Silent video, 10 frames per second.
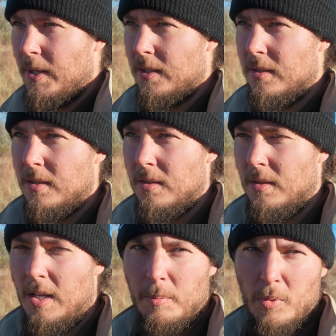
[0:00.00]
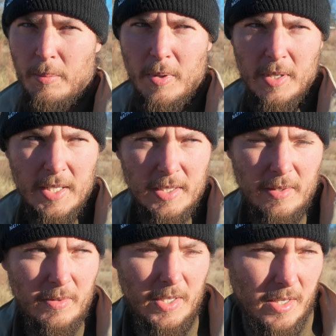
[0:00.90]
but a lot more bird
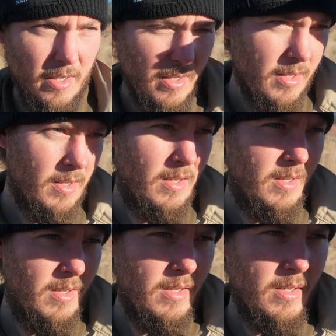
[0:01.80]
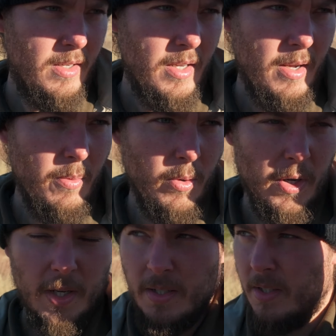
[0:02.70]
activity. And we're
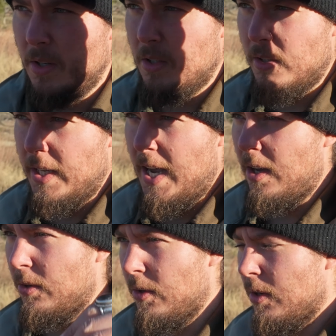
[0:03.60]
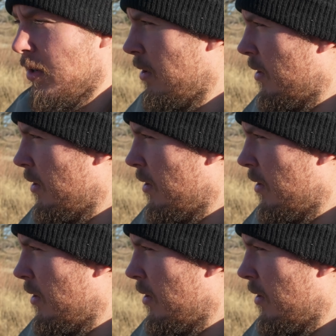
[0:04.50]
gonna start on the outer